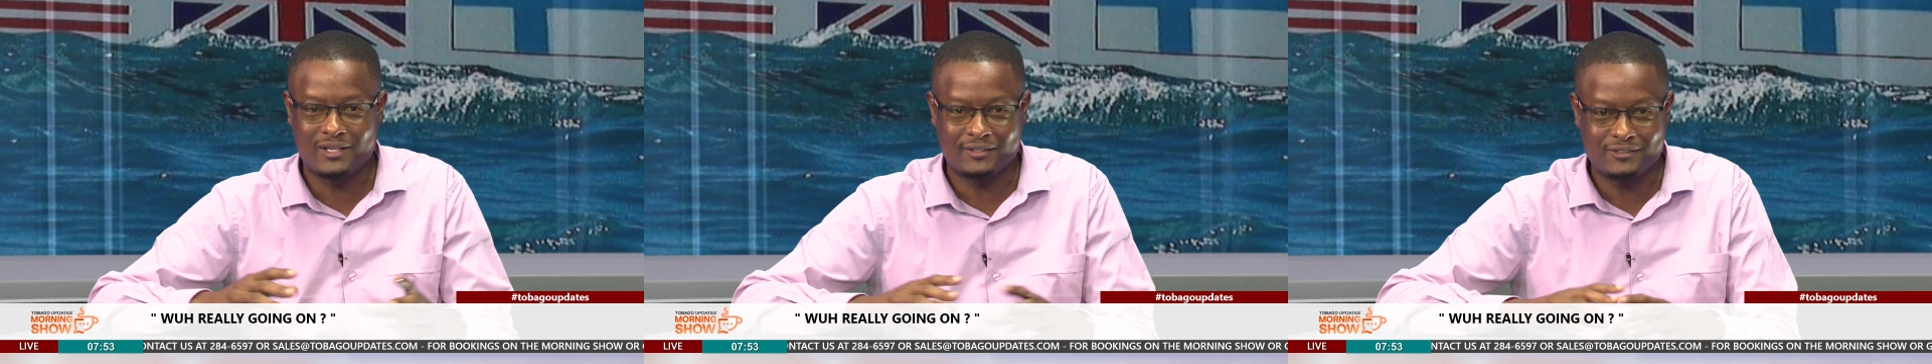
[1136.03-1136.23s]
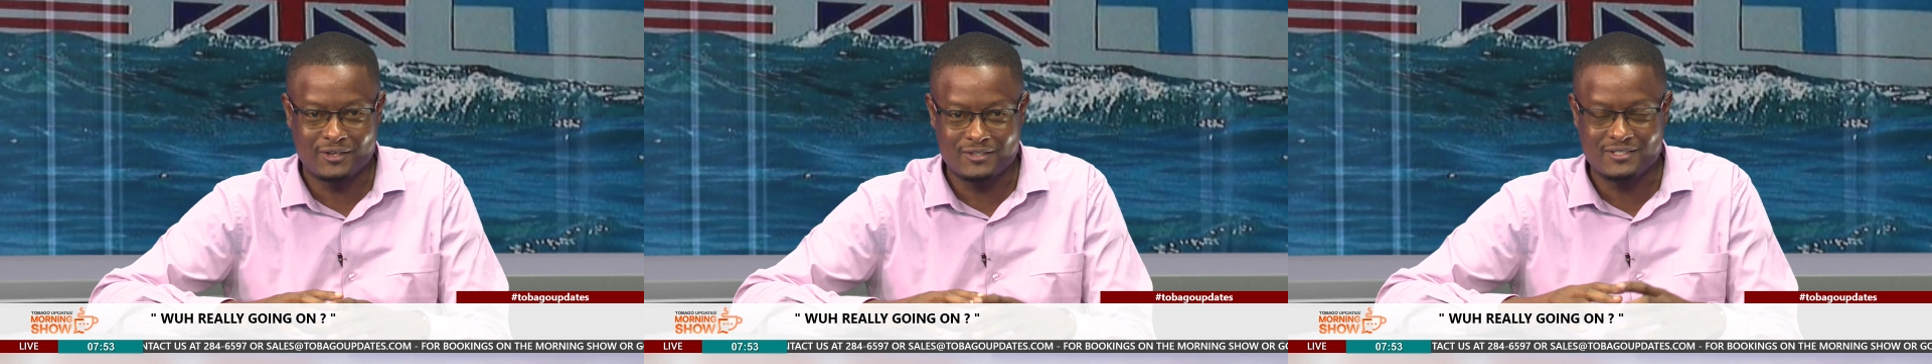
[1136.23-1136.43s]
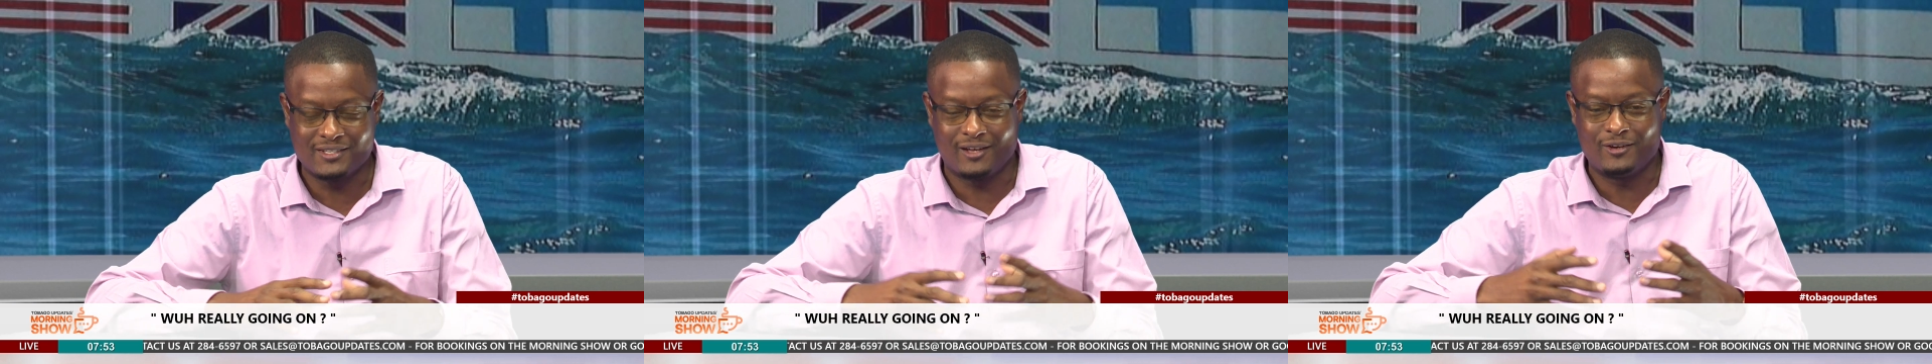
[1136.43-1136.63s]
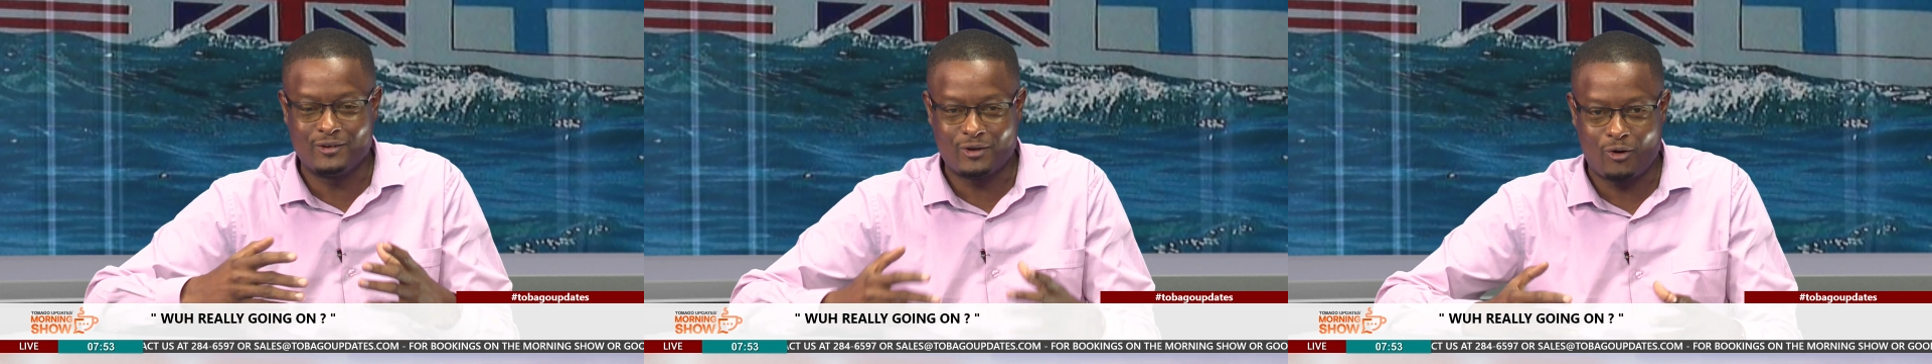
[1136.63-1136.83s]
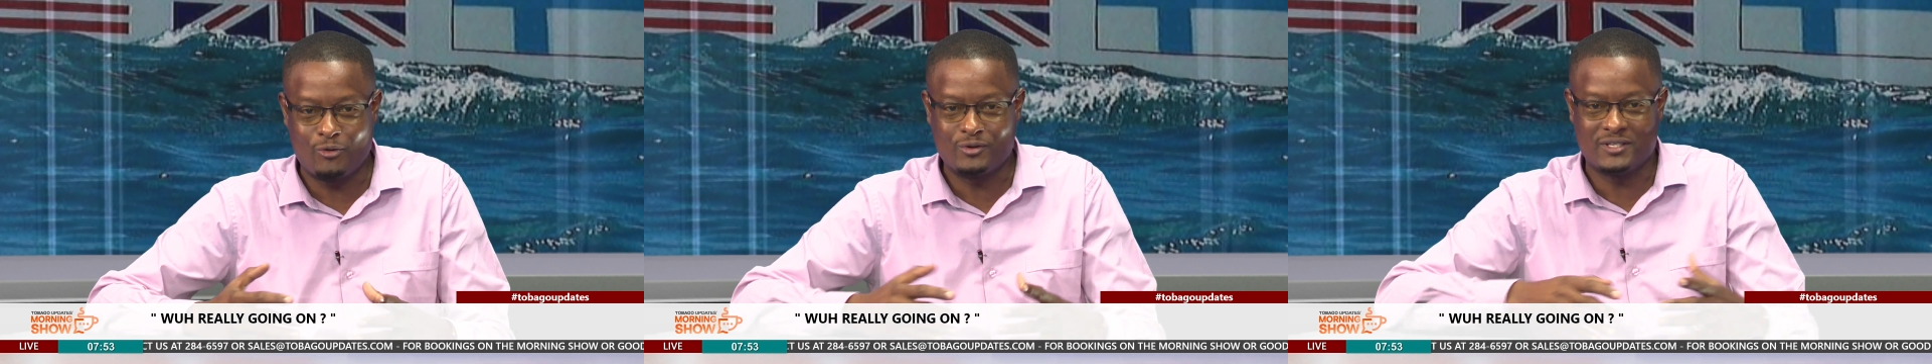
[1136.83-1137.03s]
doesn't
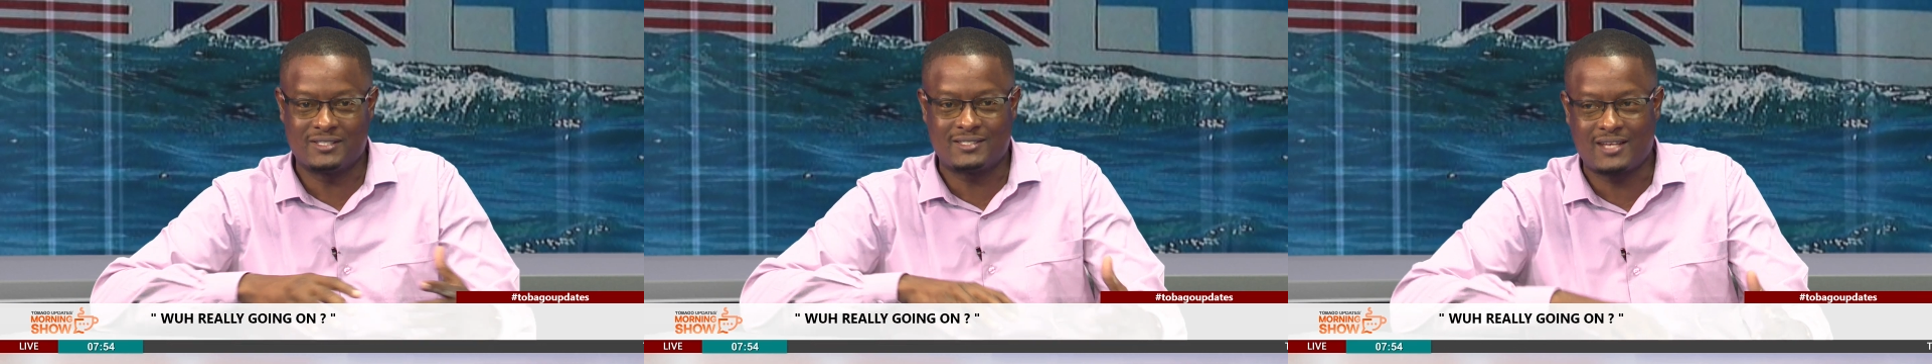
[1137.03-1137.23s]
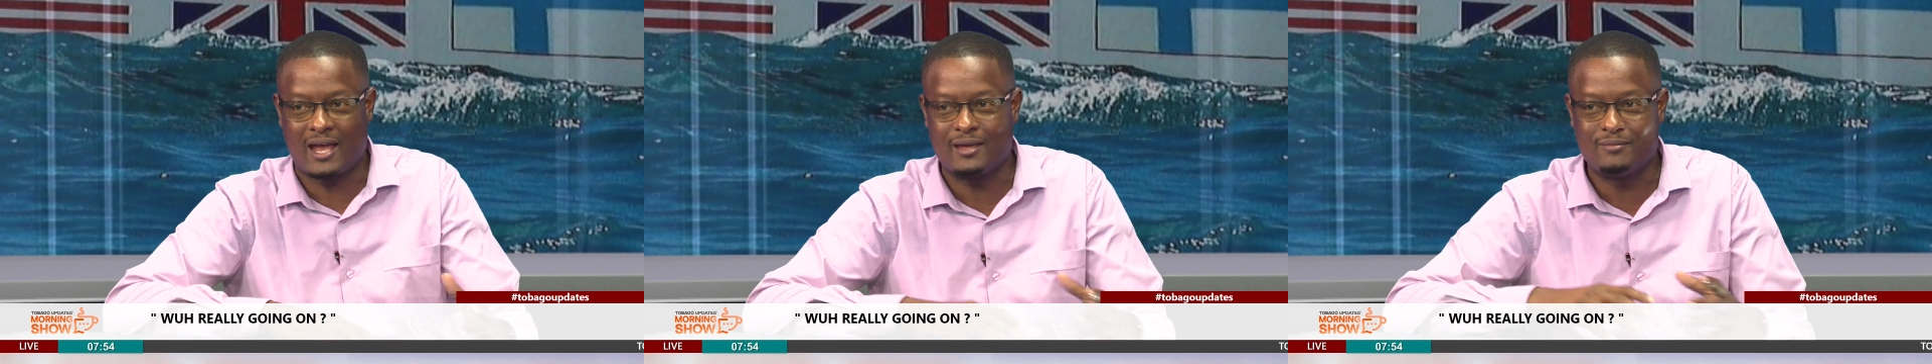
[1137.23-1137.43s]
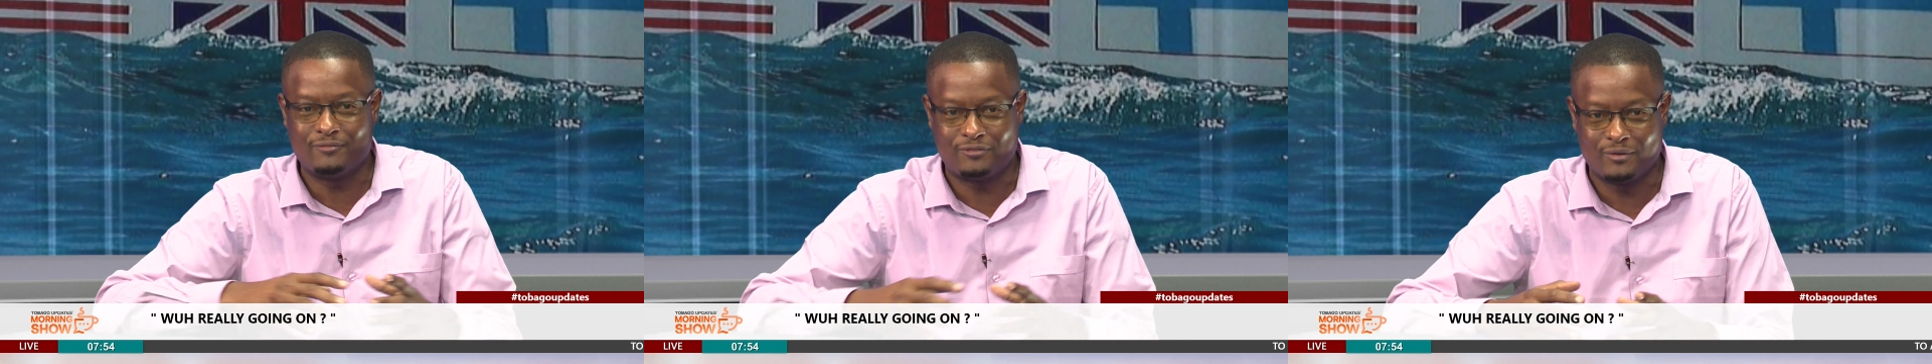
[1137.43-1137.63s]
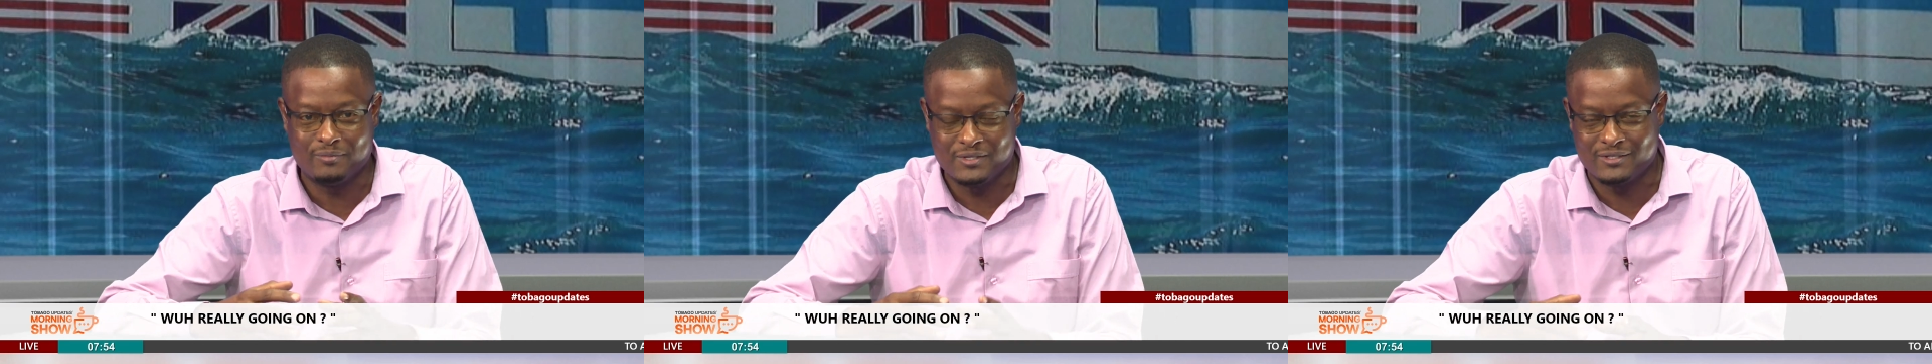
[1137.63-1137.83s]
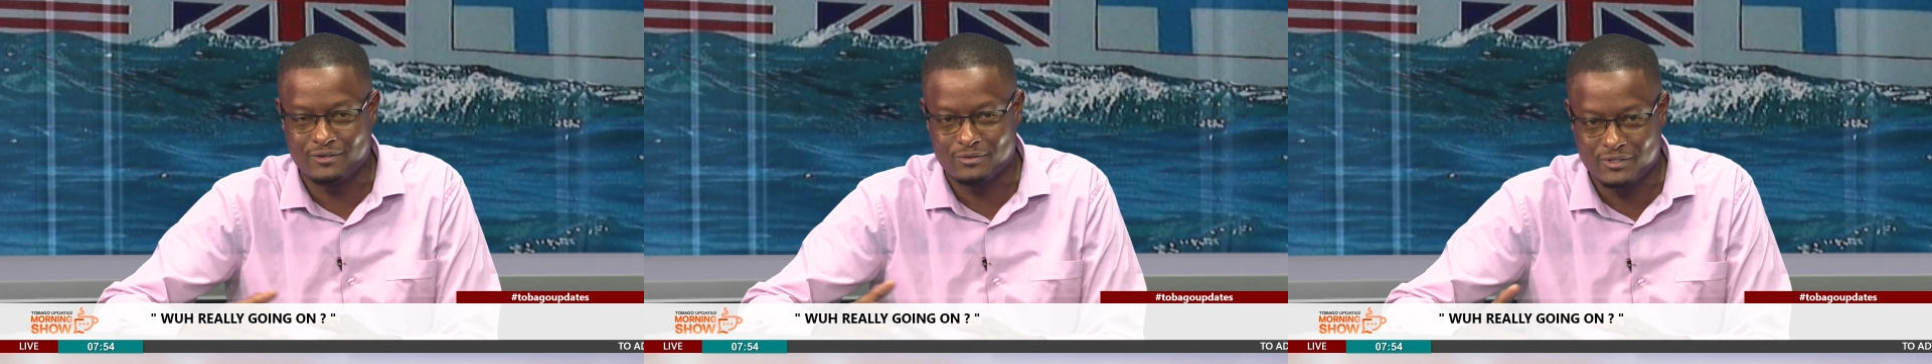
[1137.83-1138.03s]
allow the time for me
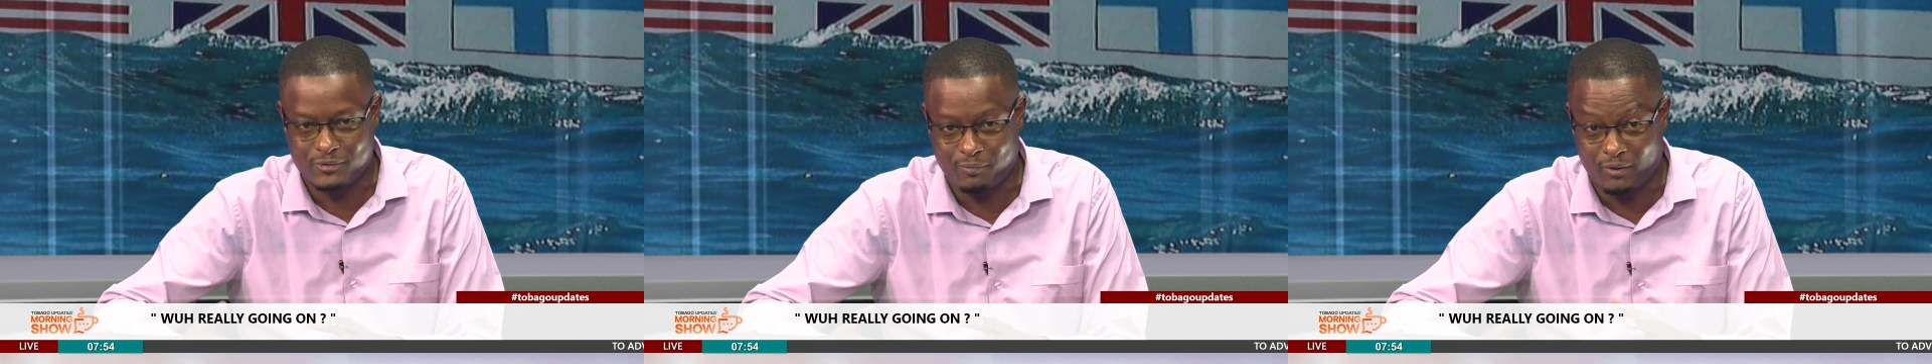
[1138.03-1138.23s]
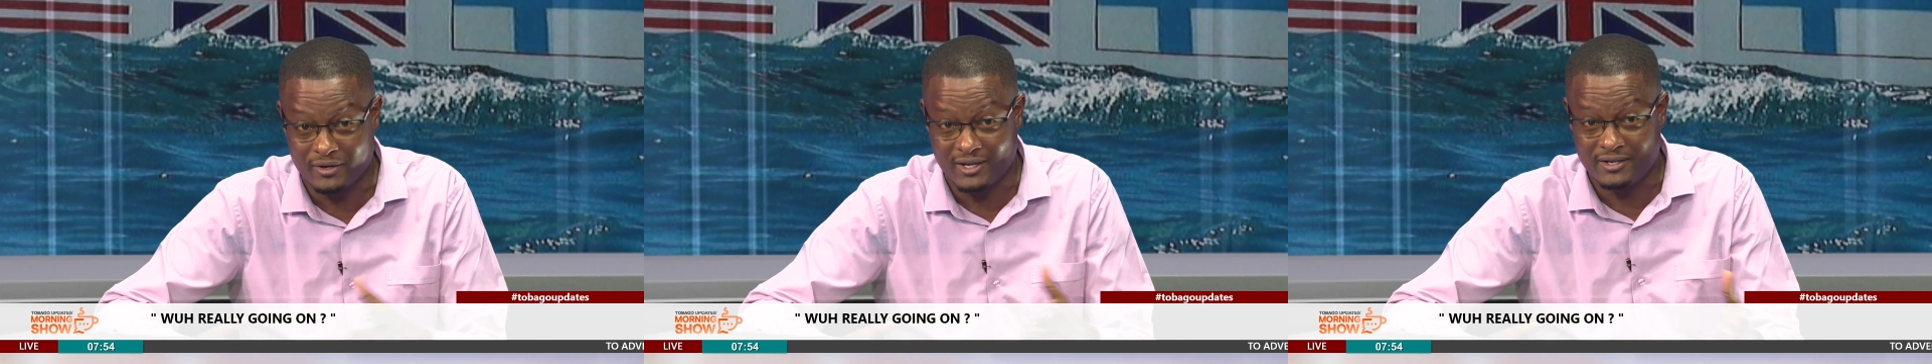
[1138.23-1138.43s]
to respond,